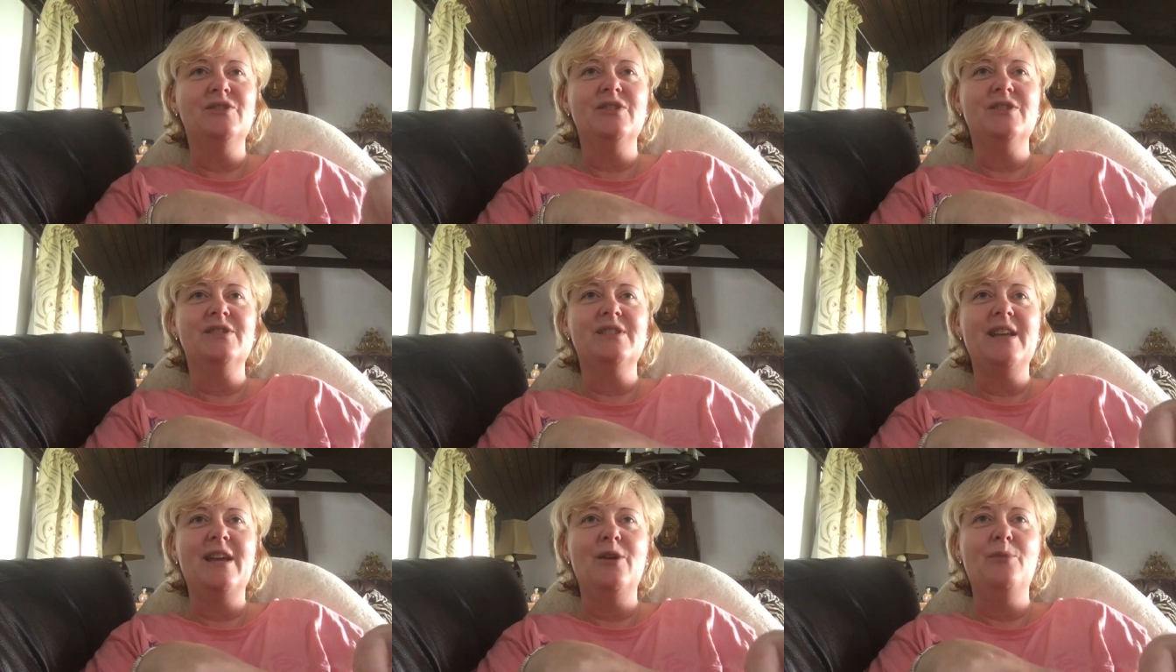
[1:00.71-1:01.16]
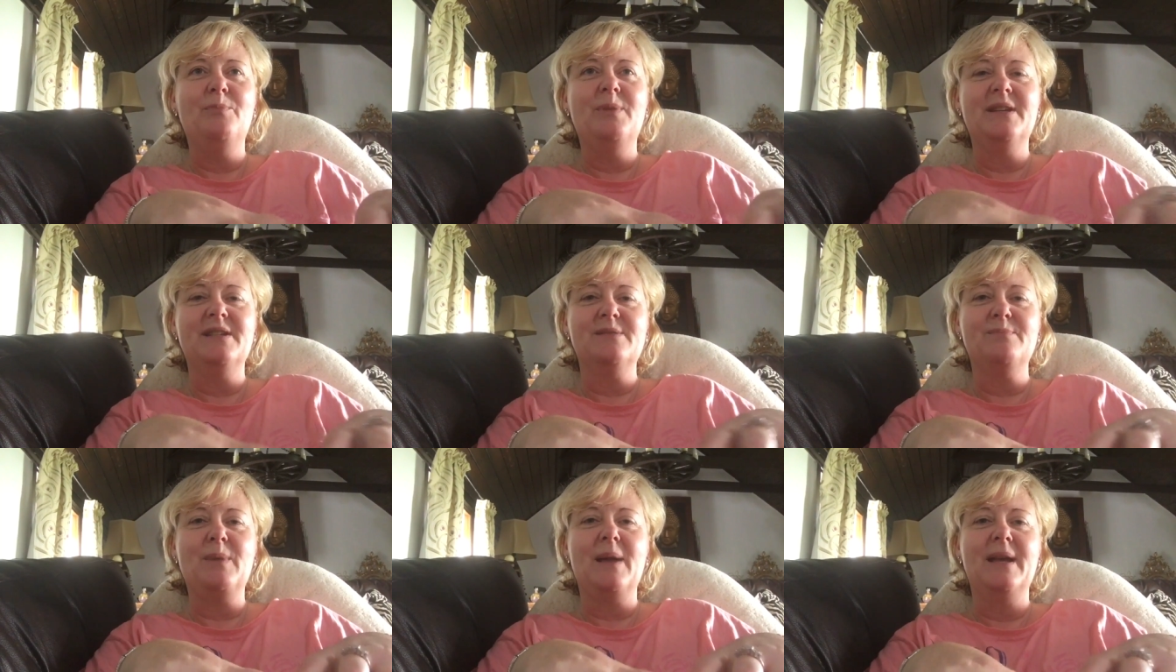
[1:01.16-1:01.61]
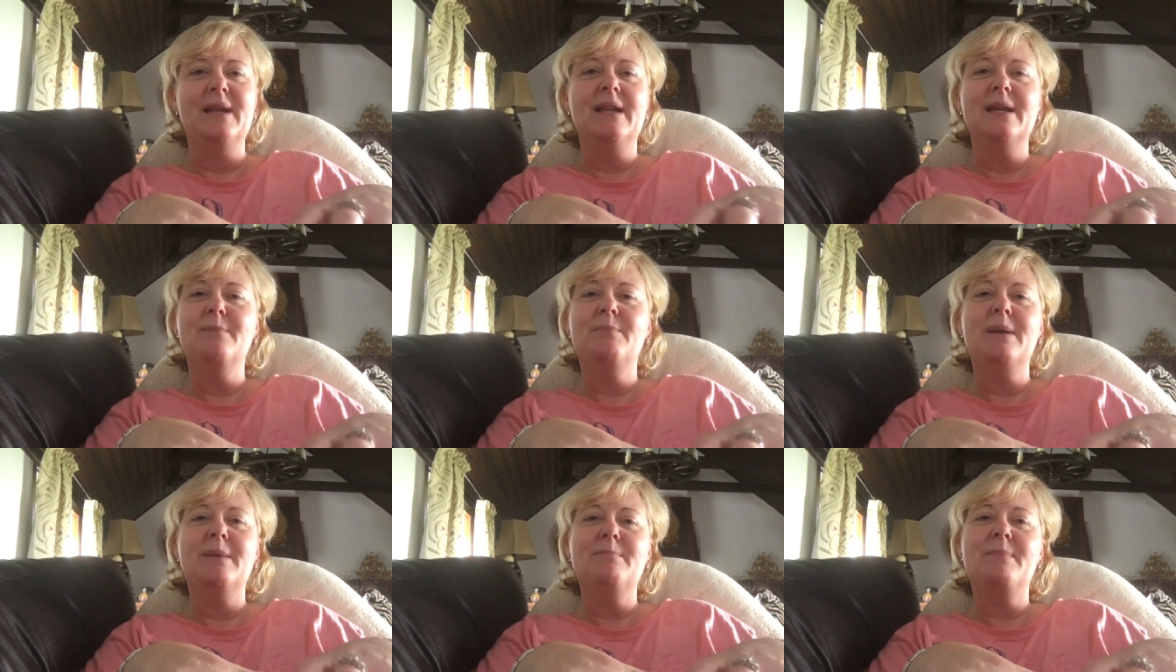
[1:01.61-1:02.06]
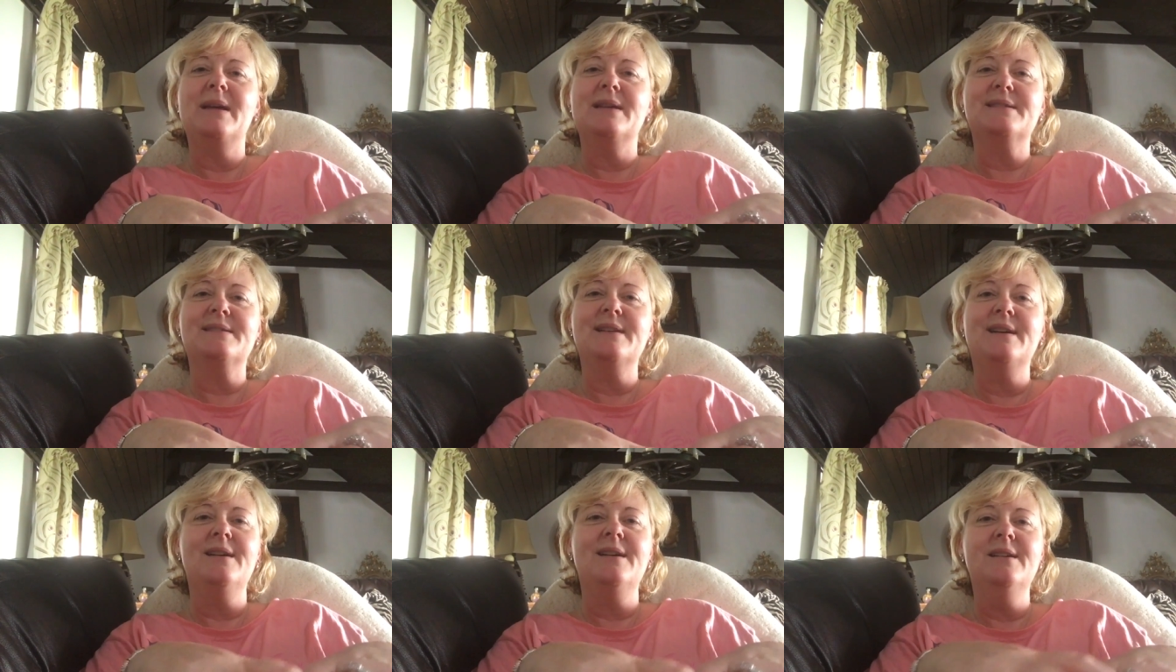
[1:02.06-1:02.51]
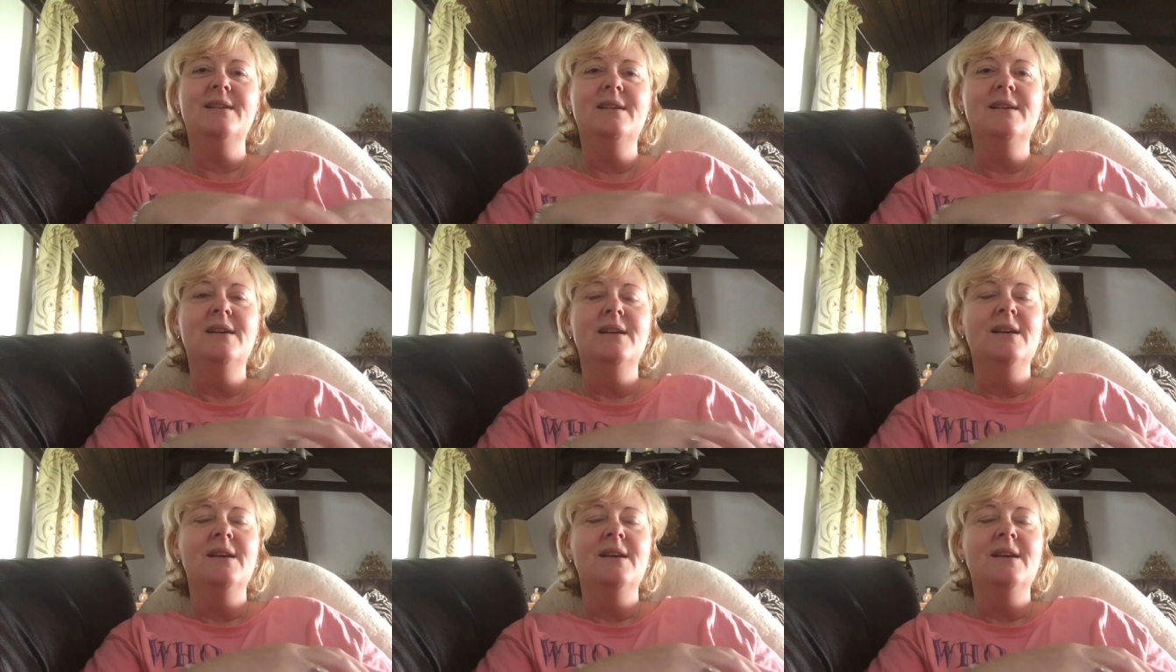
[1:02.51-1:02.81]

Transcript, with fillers: just to help explain it a bit better.